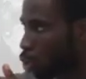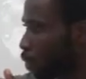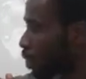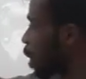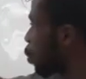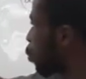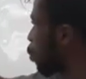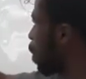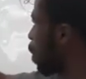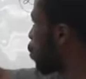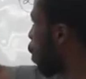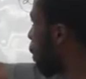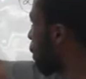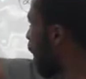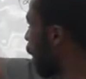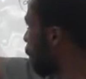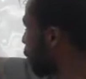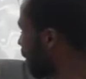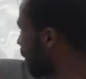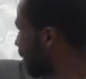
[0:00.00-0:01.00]
of the equilibrium
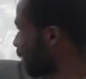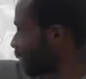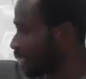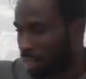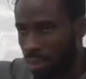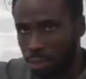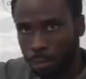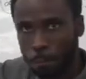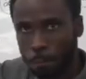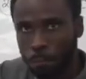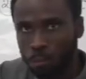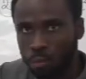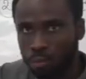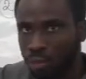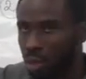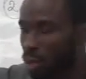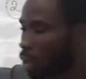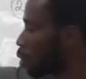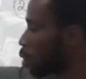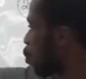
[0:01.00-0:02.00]
a bit,
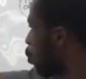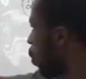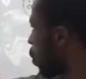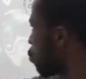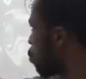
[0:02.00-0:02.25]
when